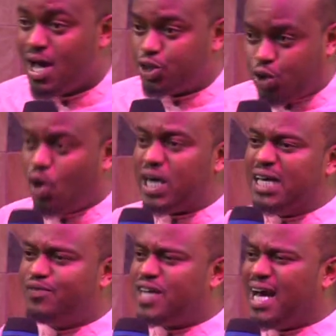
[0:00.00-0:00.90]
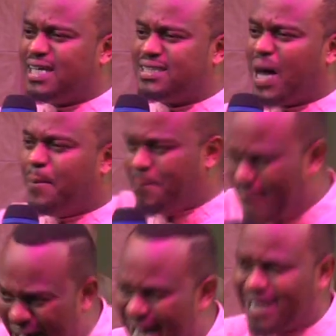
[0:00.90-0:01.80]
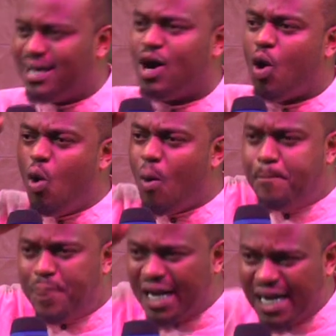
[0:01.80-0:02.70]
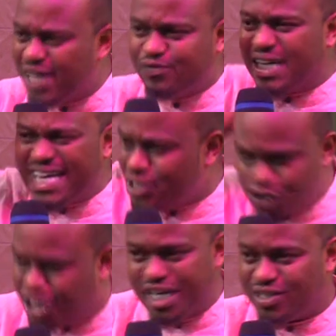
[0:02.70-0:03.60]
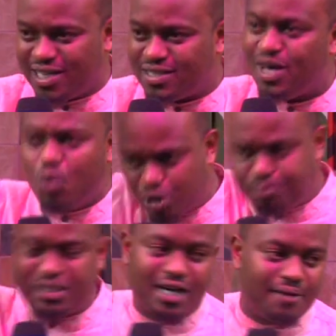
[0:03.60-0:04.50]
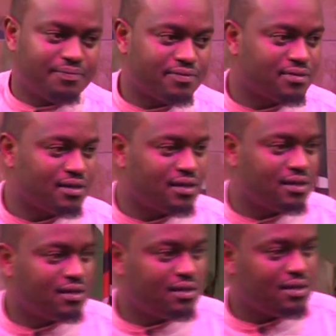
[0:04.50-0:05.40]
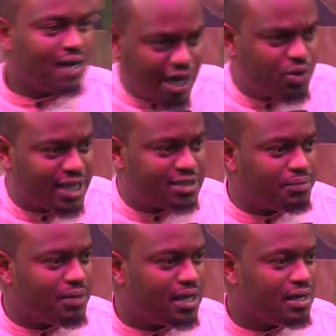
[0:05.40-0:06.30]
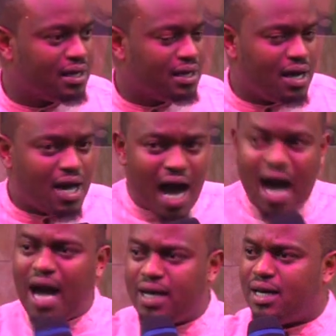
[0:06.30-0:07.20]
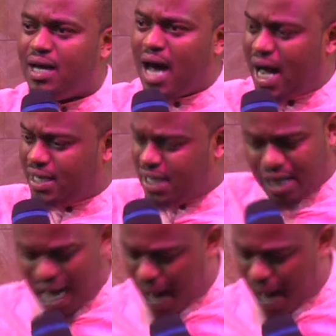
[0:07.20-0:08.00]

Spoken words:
So if there is a man who believed in Jesus, was Peter. Are you getting me? And he